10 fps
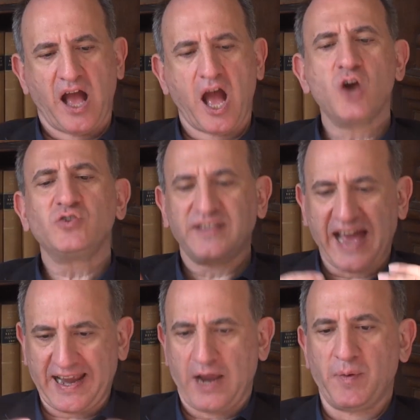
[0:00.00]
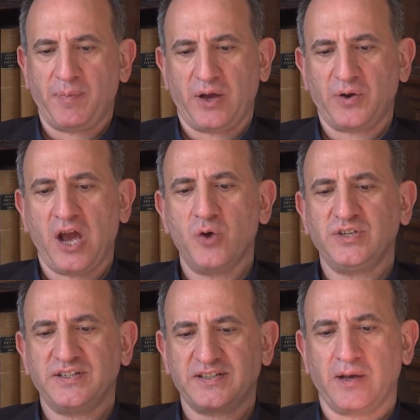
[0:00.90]
how did that come about? How
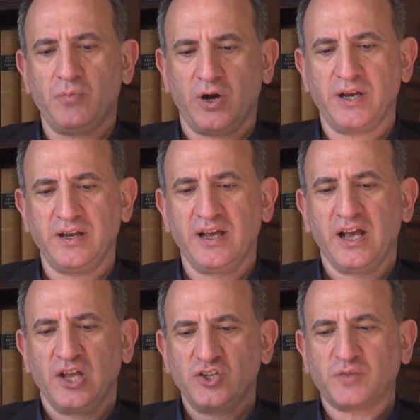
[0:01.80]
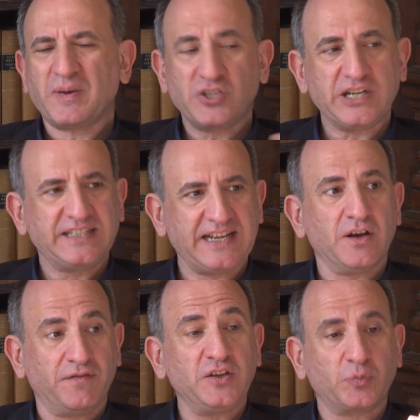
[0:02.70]
did someone, just by sheer dint
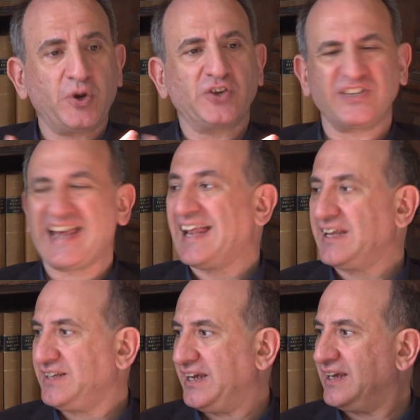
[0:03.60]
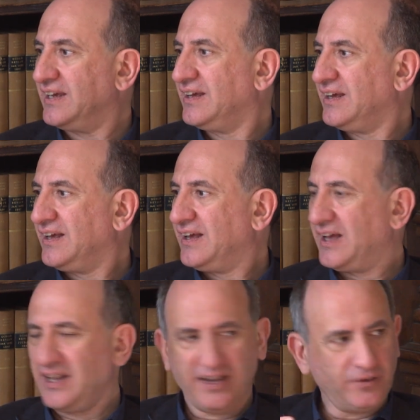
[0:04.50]
of his personality
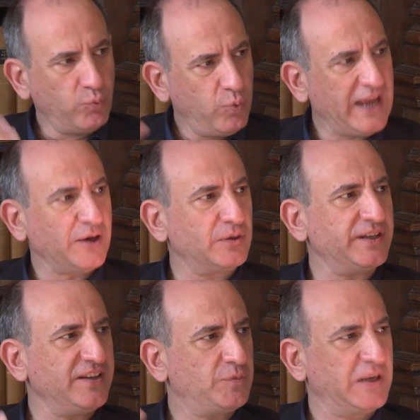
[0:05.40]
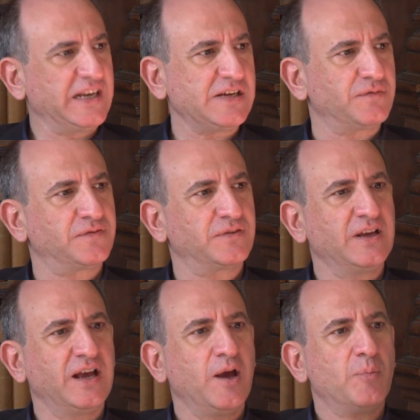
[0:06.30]
and his will and his belief,
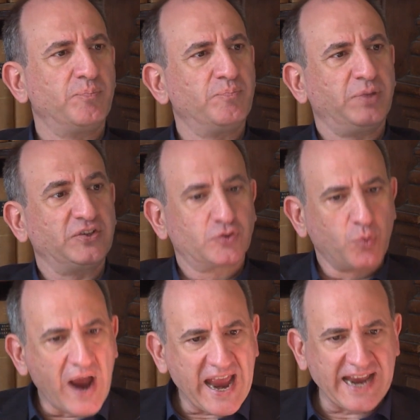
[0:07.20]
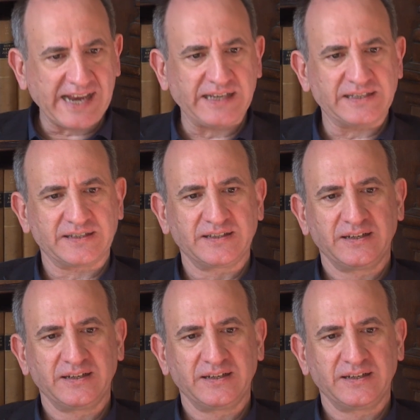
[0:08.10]
persuade